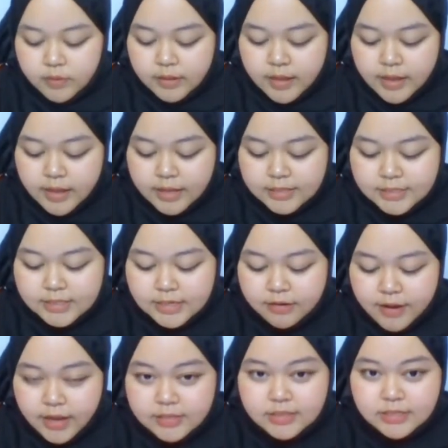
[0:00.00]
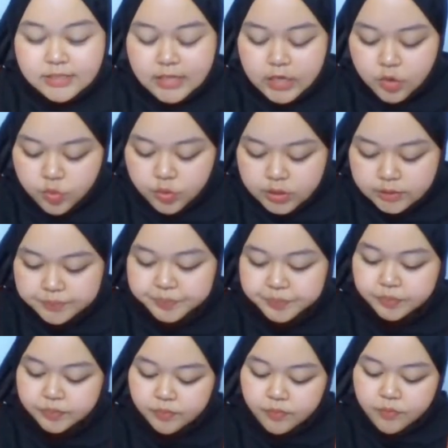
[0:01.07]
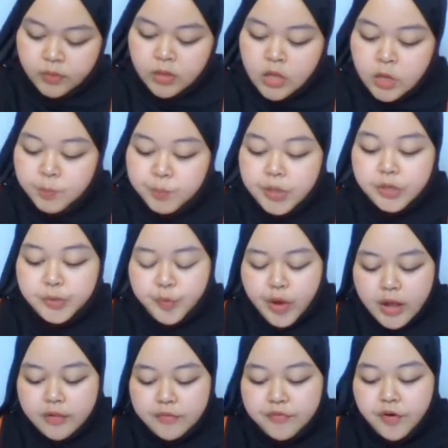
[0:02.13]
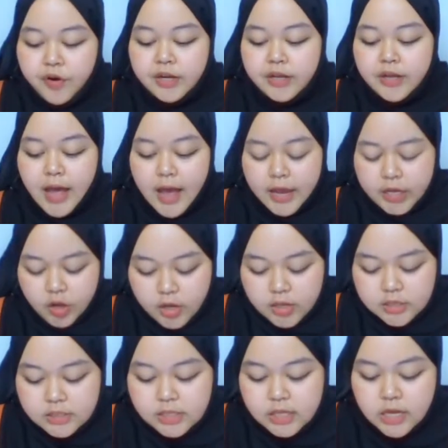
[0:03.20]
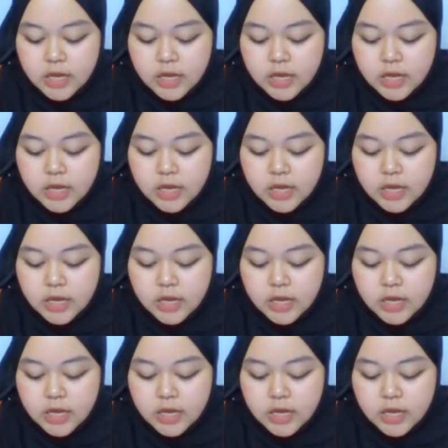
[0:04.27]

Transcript: Yes, correct. It's equal. Meanwhile, for the ions,